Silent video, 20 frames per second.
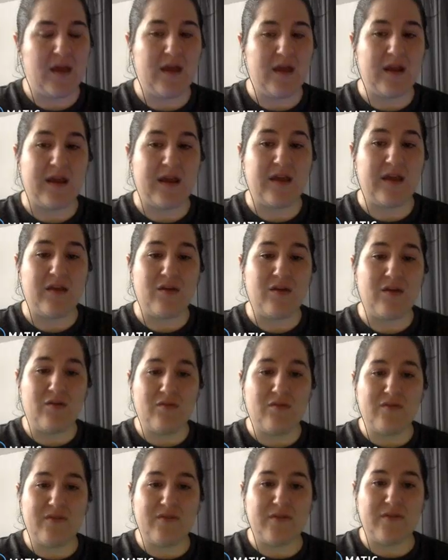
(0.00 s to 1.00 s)
And I
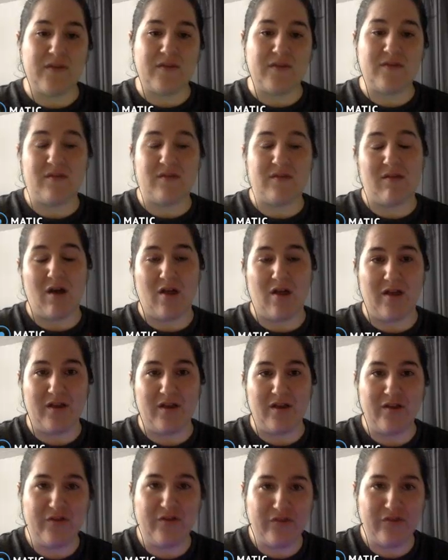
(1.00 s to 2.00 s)
used this
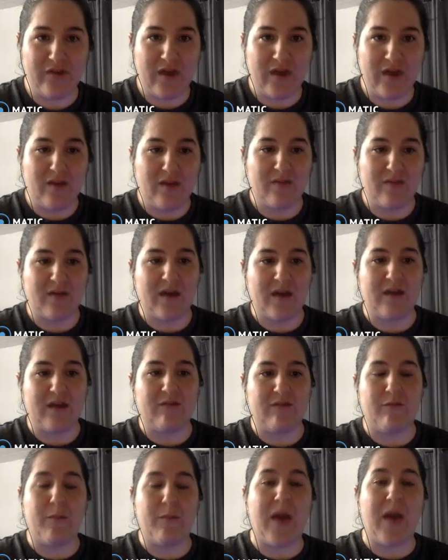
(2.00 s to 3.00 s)
knowledge to kind
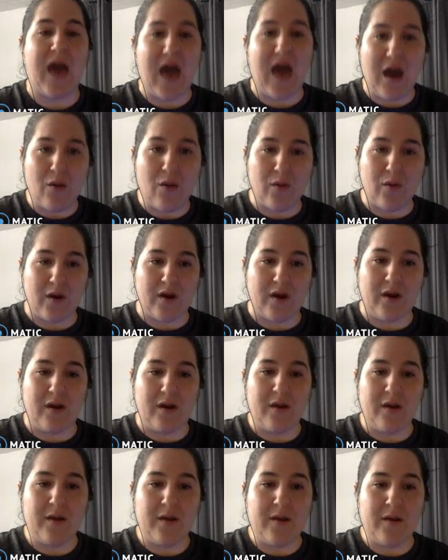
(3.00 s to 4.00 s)
of power
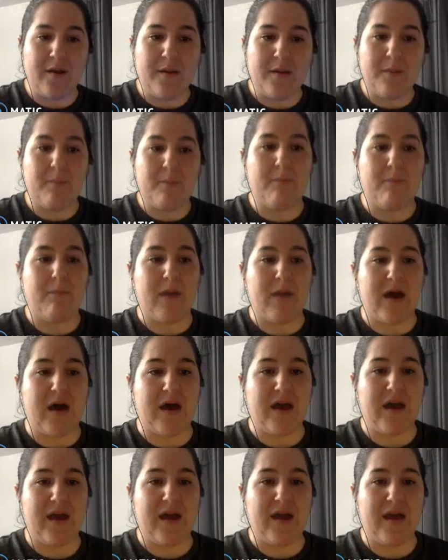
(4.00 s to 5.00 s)

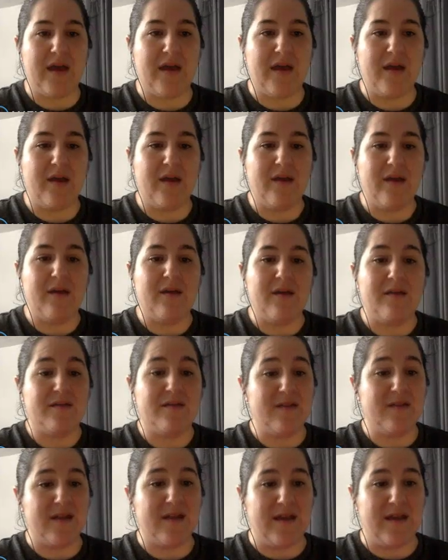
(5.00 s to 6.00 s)
my
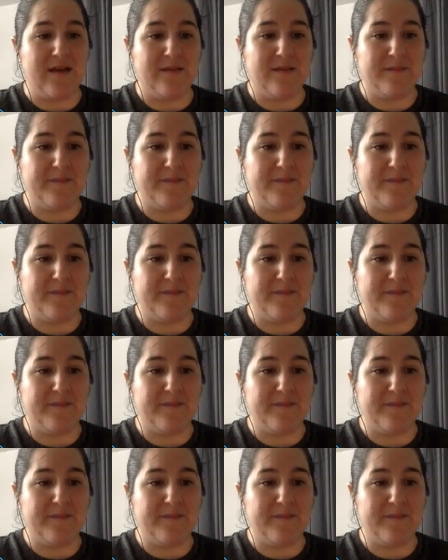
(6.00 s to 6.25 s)
study.